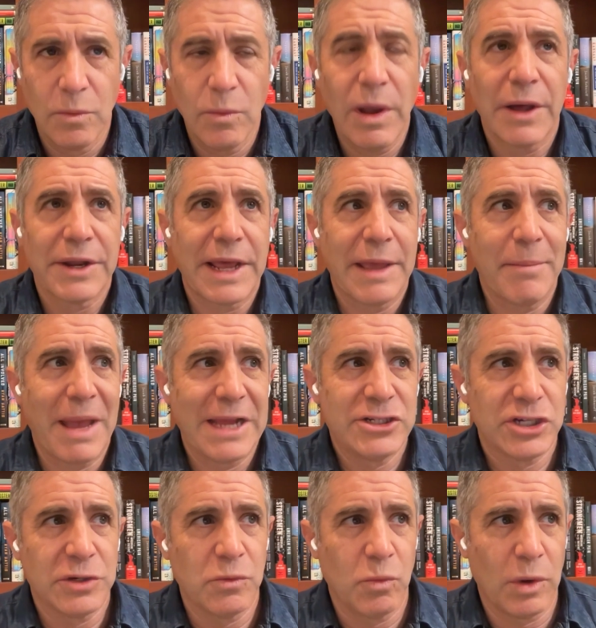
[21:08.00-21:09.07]
Well, and I
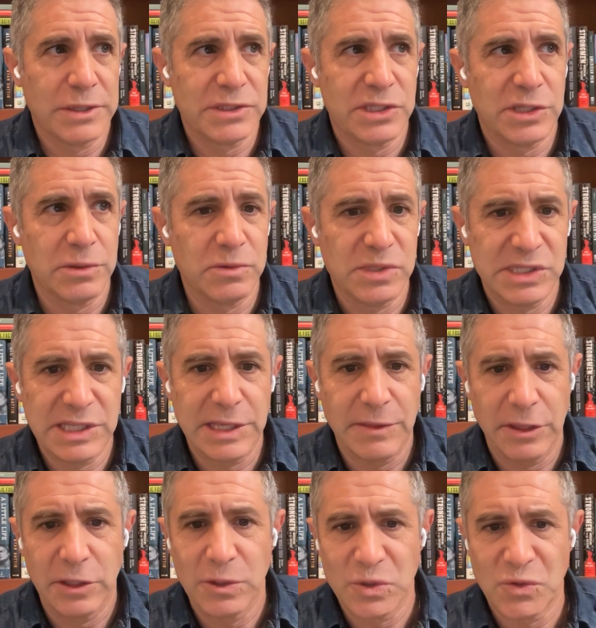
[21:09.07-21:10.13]
imagine once you see
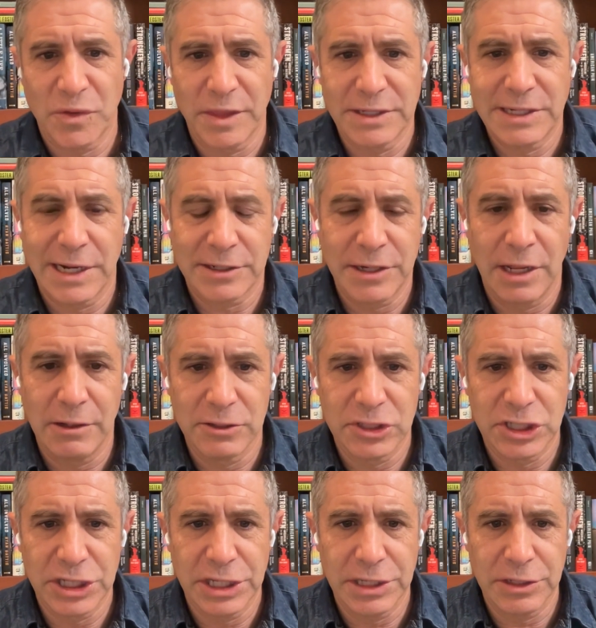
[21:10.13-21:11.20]
the use of the
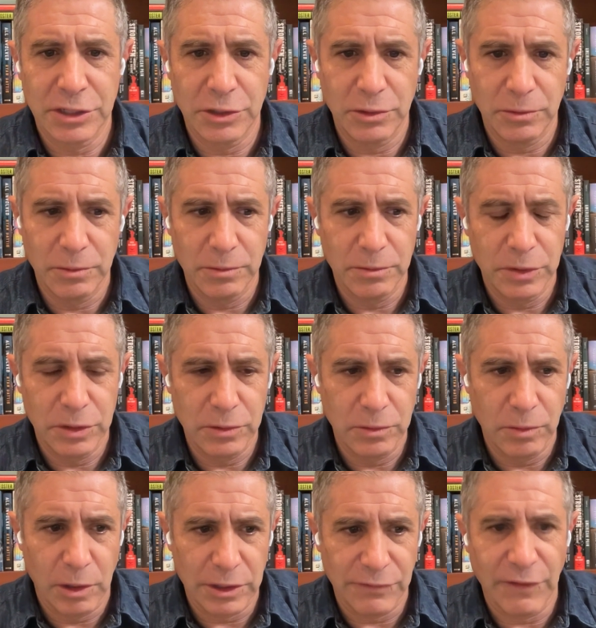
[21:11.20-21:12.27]
technology and you
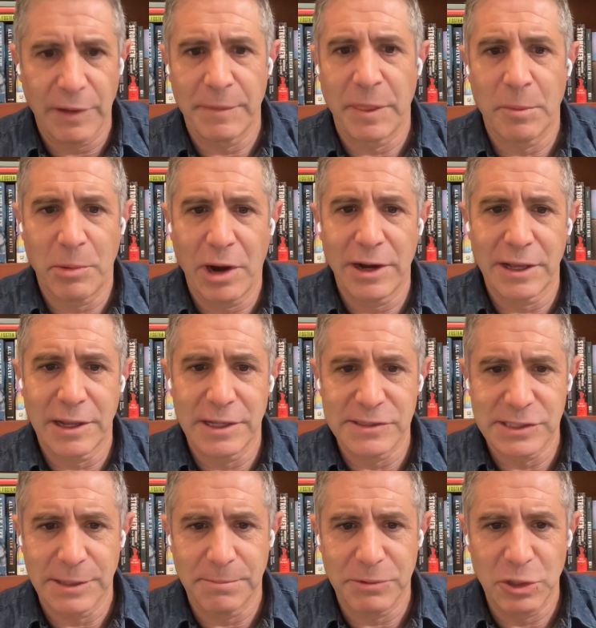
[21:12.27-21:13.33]
are developing the product
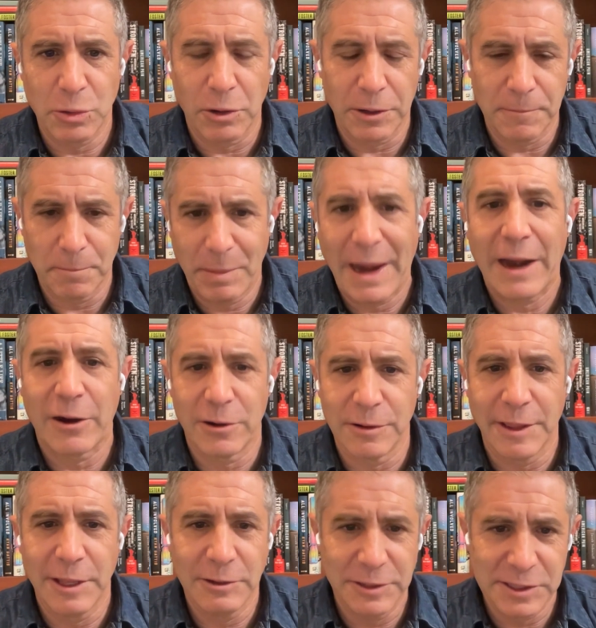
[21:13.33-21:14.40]
concept, you are in
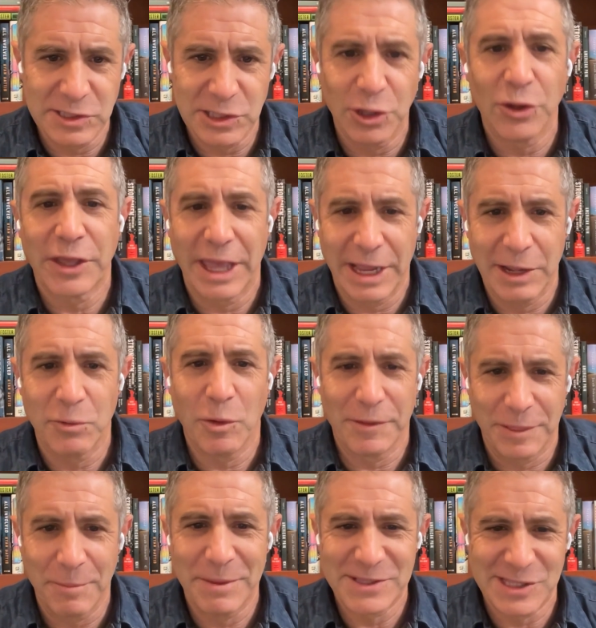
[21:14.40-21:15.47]
parallel at least looking at
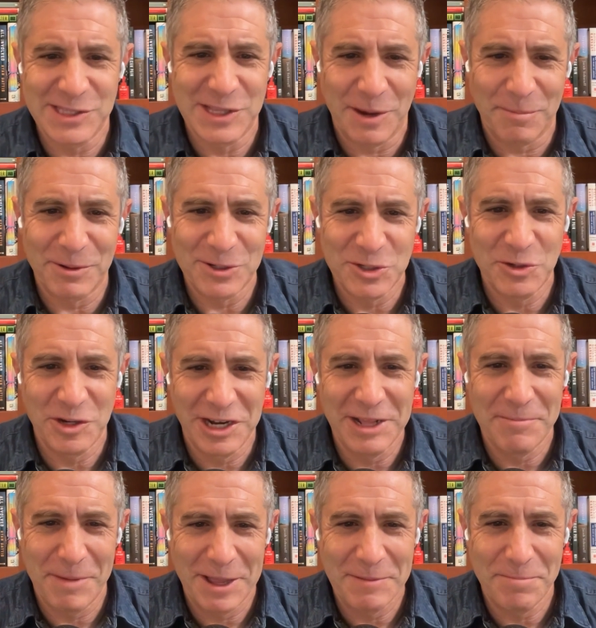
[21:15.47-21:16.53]
what the business opportunity
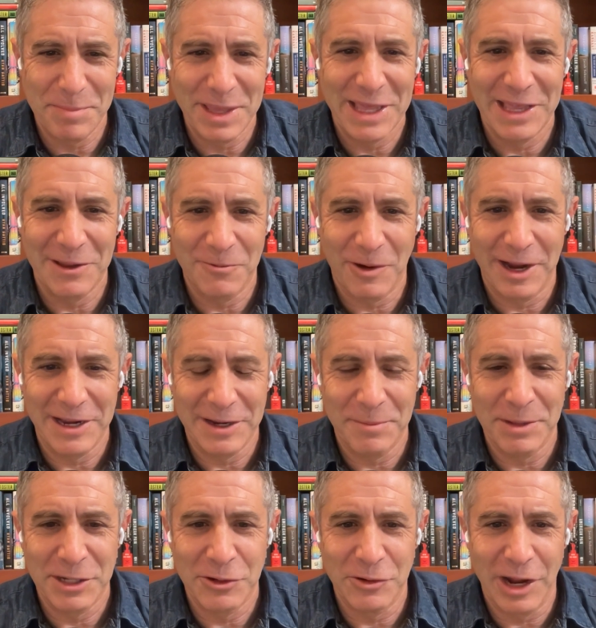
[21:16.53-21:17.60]
might be, right? I
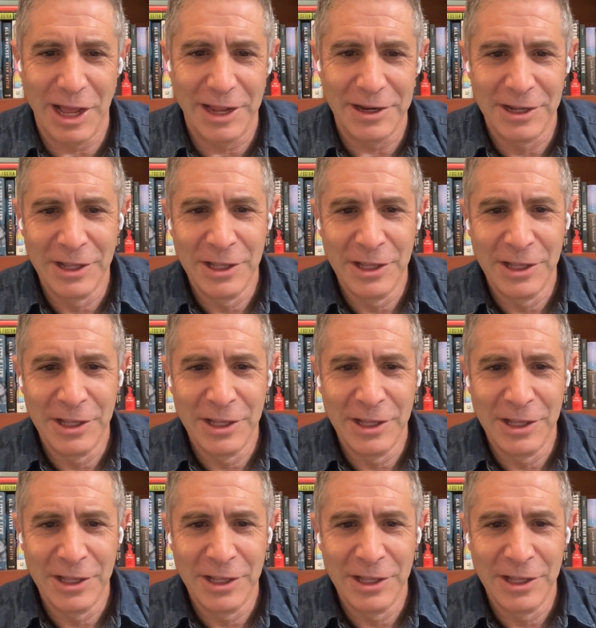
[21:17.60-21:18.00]
mean, you're not